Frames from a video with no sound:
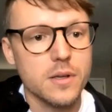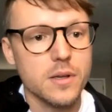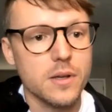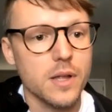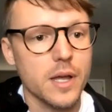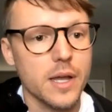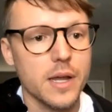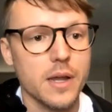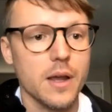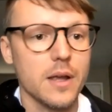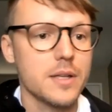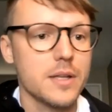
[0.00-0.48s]

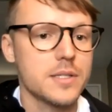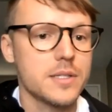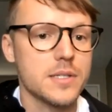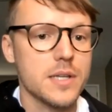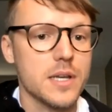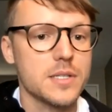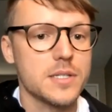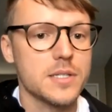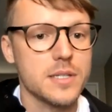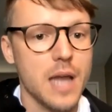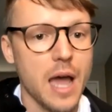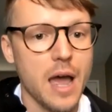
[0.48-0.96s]
Like
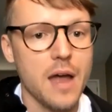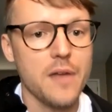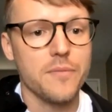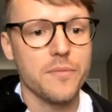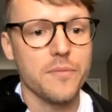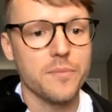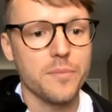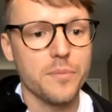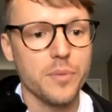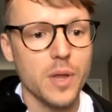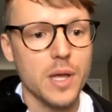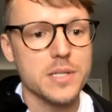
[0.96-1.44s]
it's not
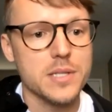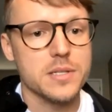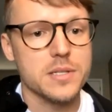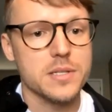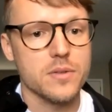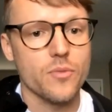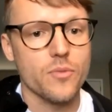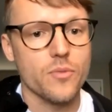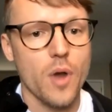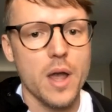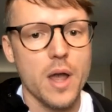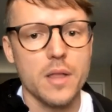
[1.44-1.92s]

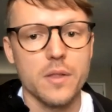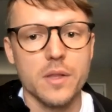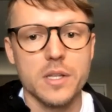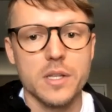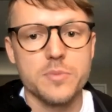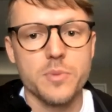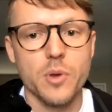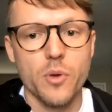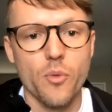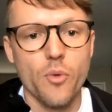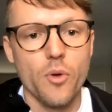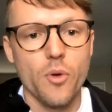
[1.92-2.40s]
pleasant, right?
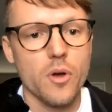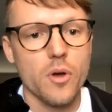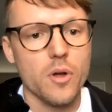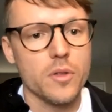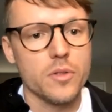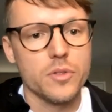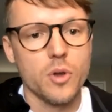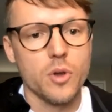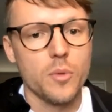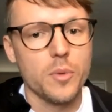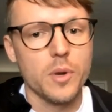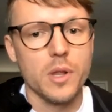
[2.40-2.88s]
Let's be
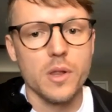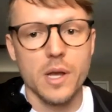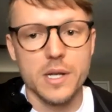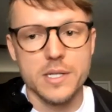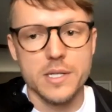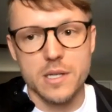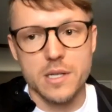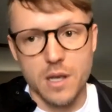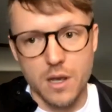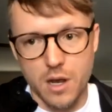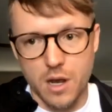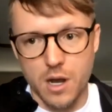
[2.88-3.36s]
real. Nobody
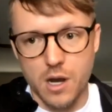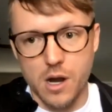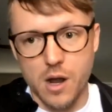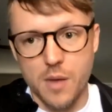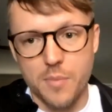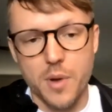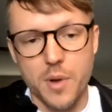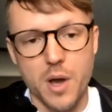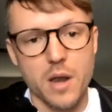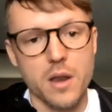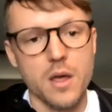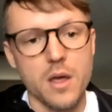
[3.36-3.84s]
likes to get hung
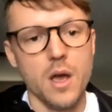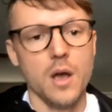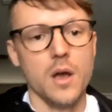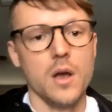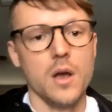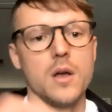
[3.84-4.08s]
up on.